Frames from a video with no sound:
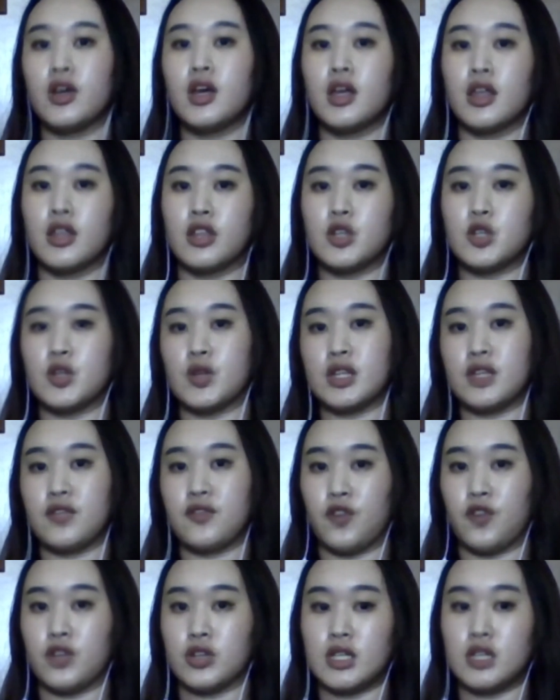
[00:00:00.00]
the twenty
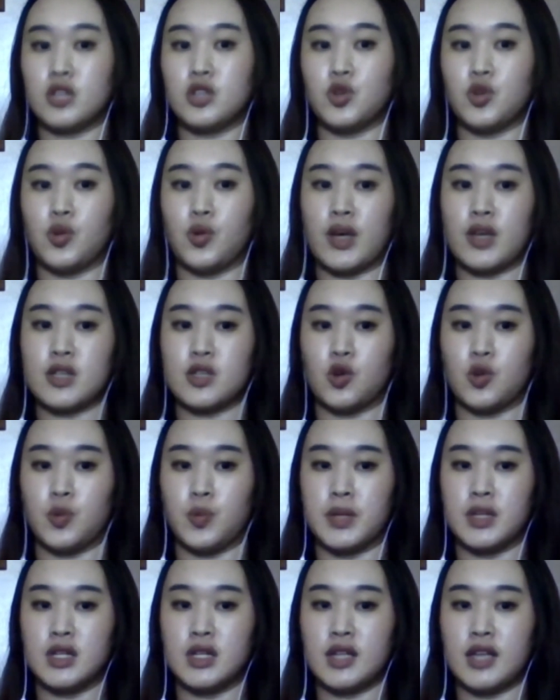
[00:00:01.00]
fourteen U S
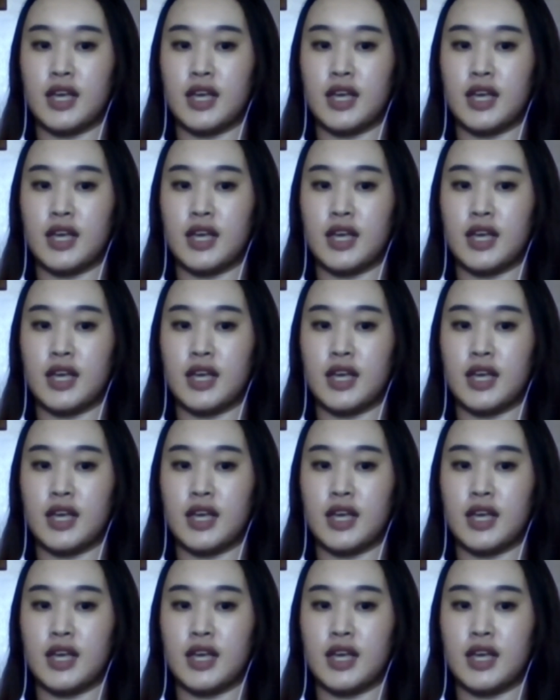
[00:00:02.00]
Open,